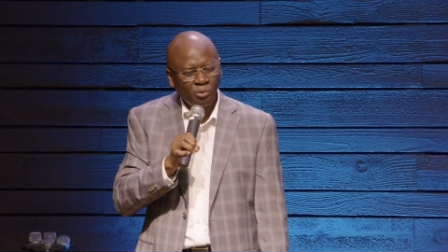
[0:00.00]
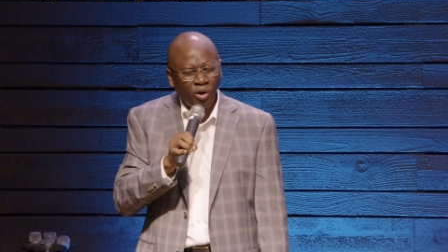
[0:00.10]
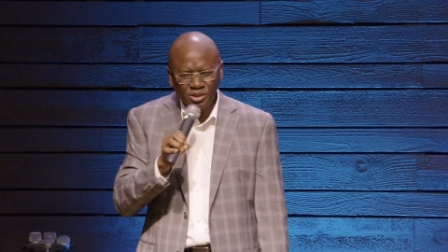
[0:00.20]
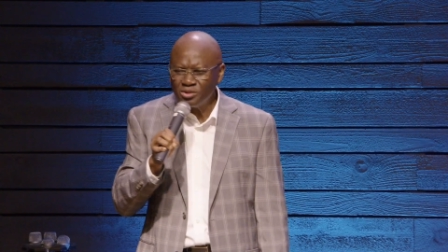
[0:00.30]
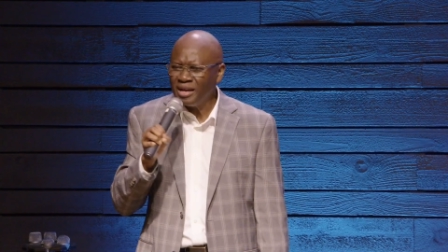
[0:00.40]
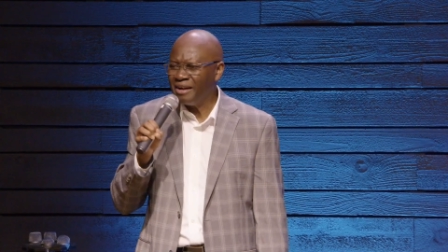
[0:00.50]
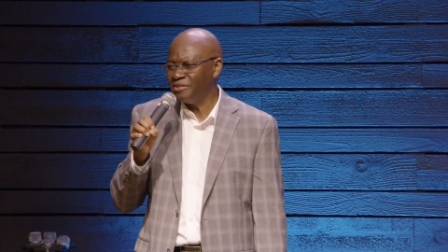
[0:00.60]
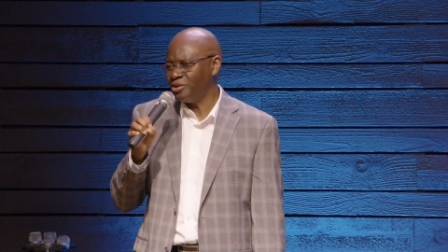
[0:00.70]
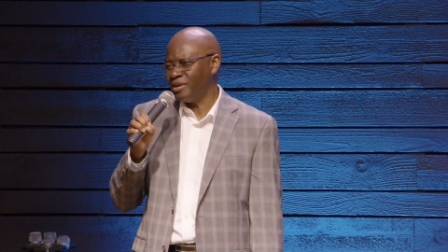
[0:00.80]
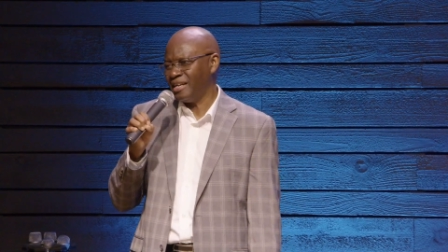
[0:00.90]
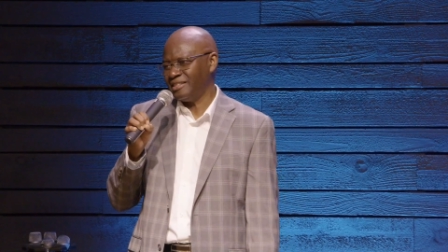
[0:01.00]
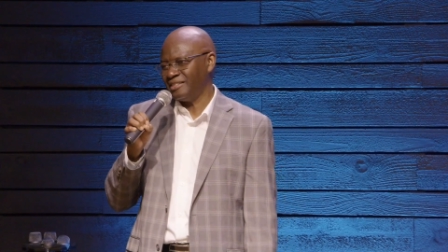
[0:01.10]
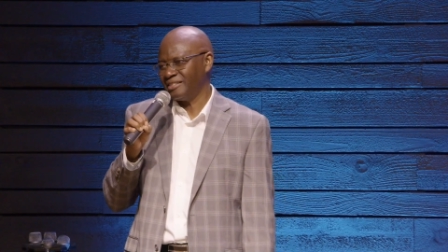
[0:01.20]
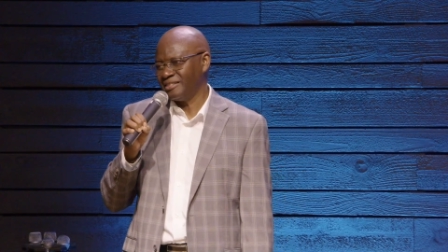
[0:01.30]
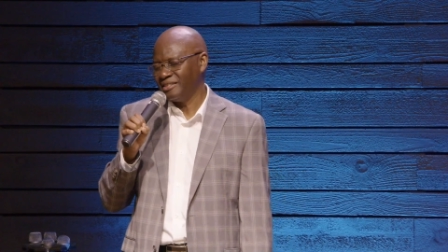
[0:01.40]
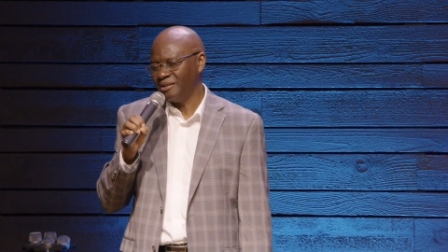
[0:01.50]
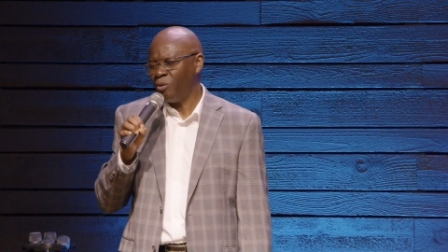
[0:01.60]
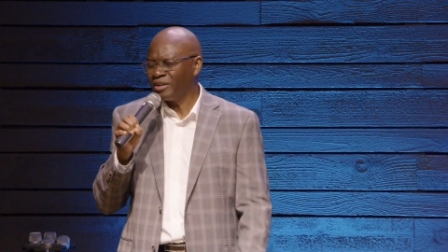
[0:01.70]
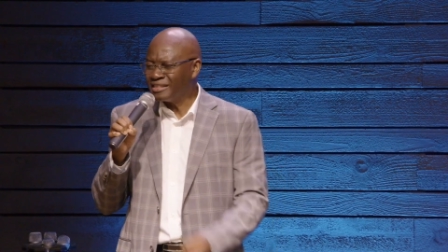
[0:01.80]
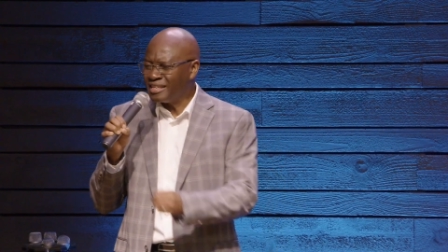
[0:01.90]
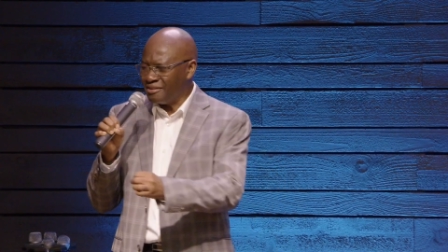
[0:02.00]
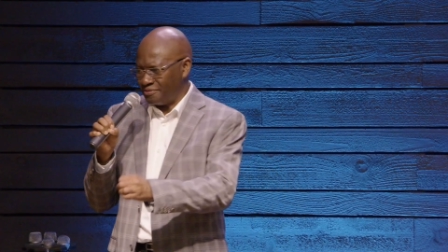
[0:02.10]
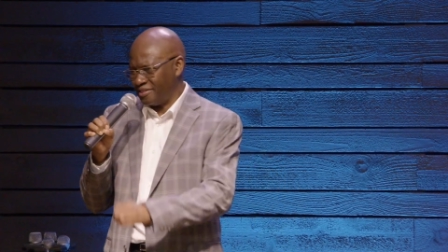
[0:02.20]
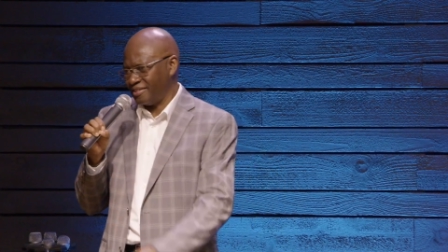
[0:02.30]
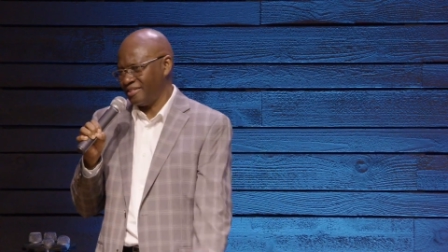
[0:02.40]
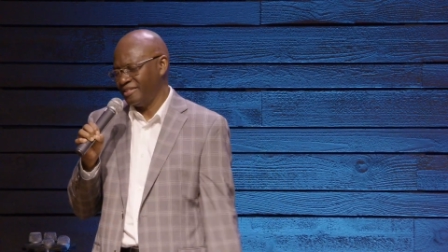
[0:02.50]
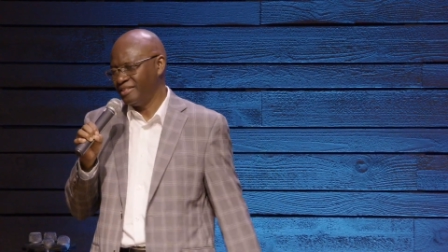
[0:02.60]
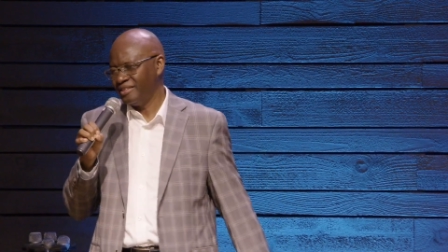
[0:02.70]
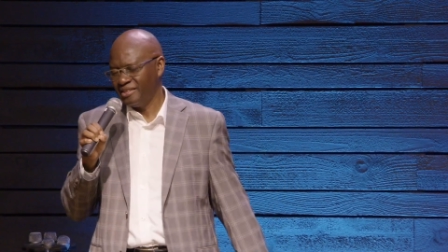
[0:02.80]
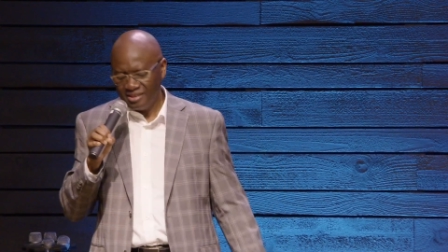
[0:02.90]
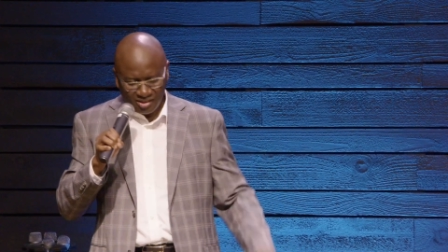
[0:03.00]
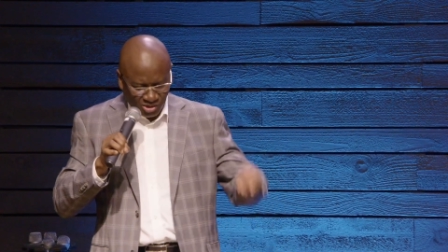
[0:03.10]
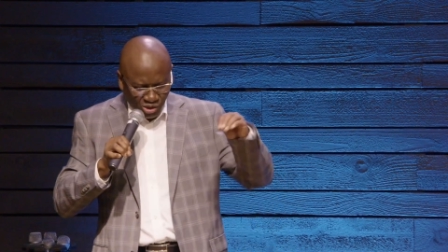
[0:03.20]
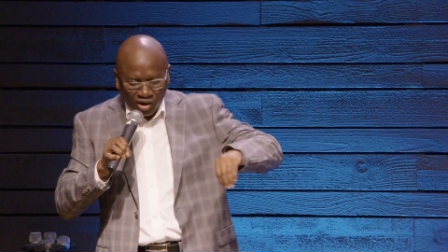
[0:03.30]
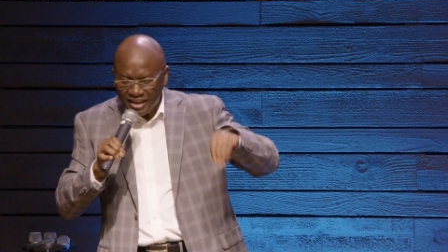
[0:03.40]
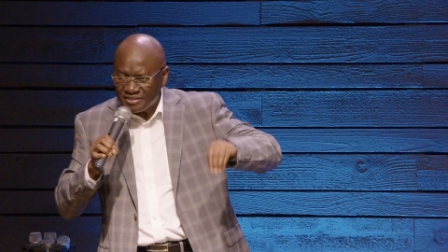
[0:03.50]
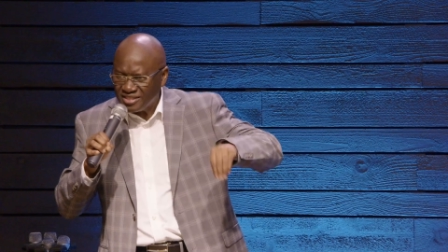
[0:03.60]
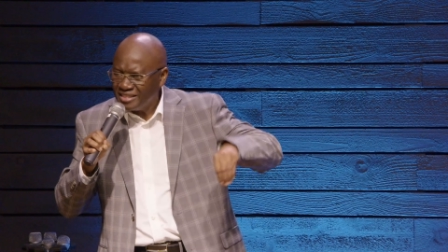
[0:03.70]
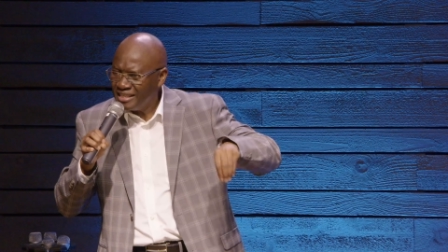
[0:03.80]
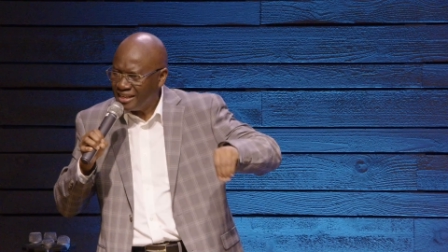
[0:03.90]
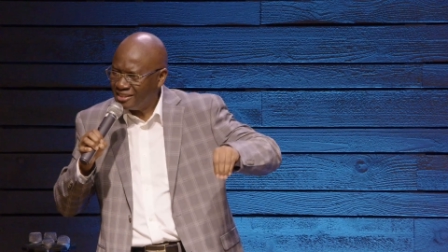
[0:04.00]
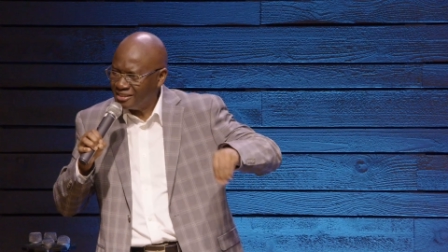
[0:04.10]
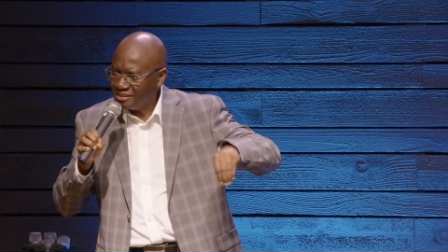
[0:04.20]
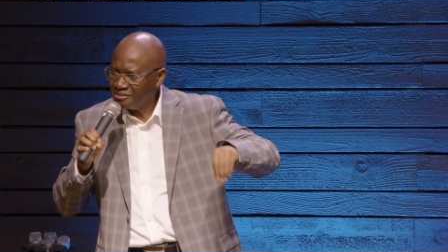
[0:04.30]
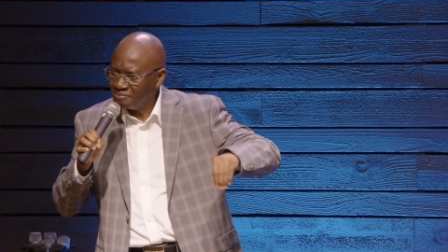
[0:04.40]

What do you have in your hand? What gifts? Your gift is needed.